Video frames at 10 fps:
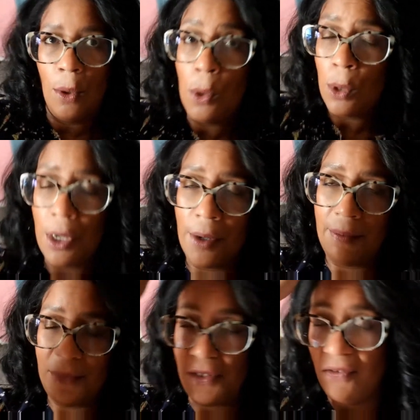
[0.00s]
horror
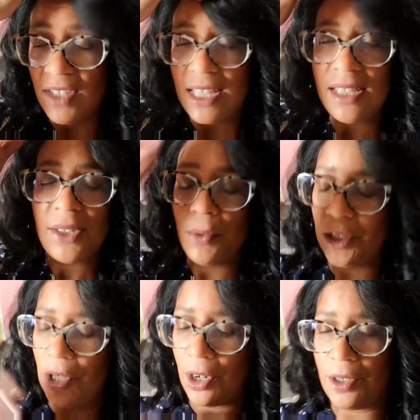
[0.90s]
movies,
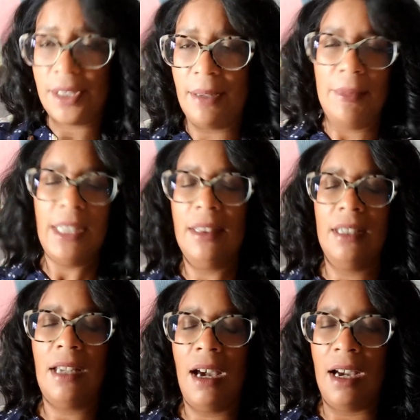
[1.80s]
which aren't something
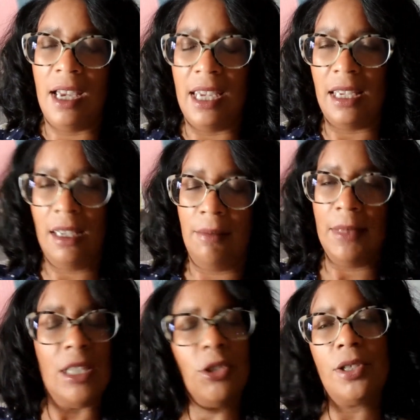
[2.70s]
that I am
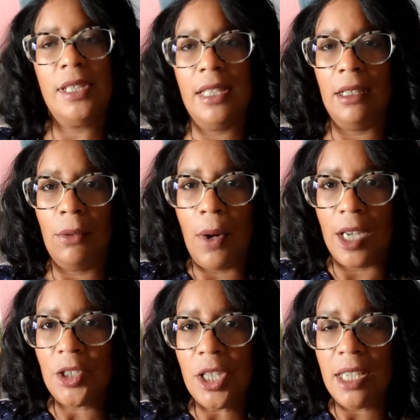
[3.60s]
interested in
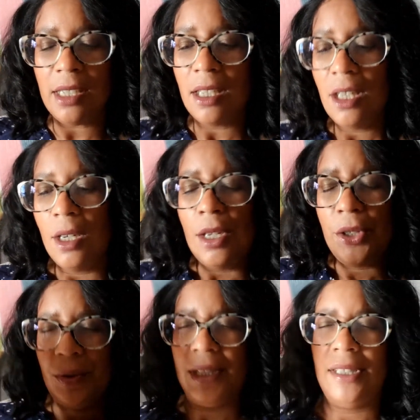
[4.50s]
watching.
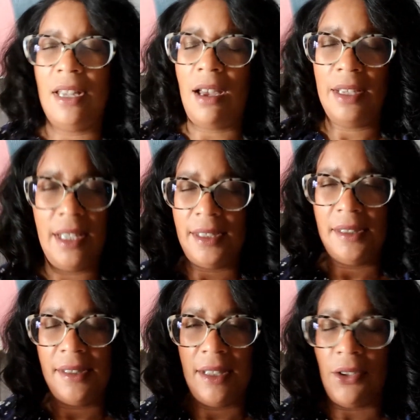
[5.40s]
So it's not
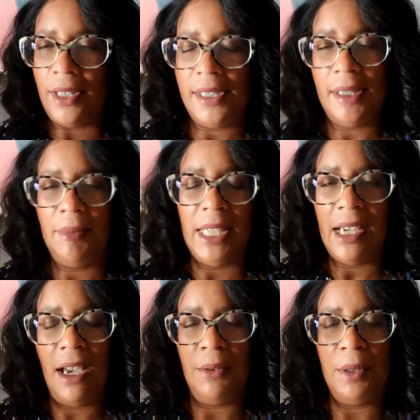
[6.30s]
necessarily something
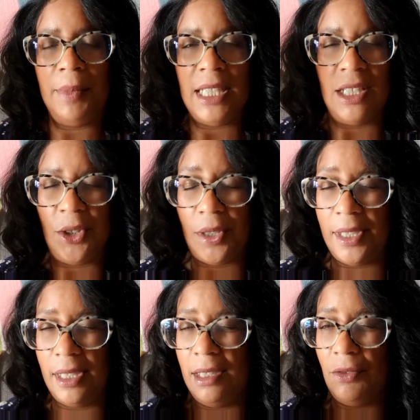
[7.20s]
I would be
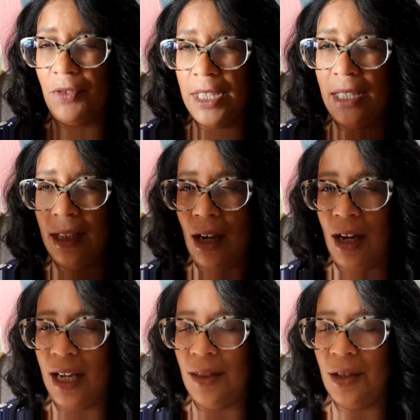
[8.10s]
interested in reading
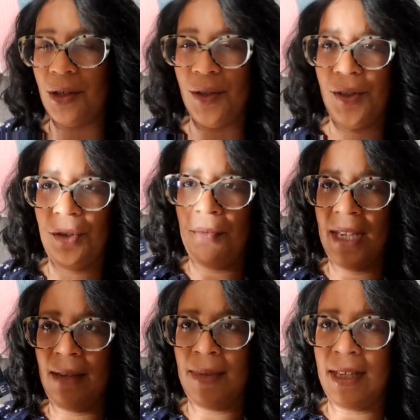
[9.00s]
either. So
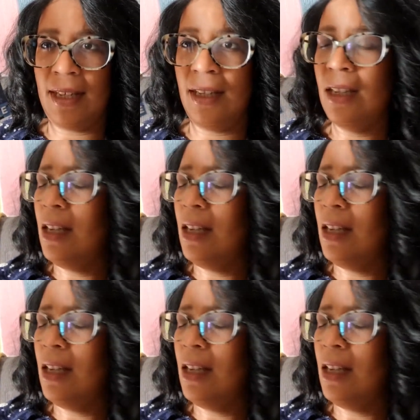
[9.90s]
maybe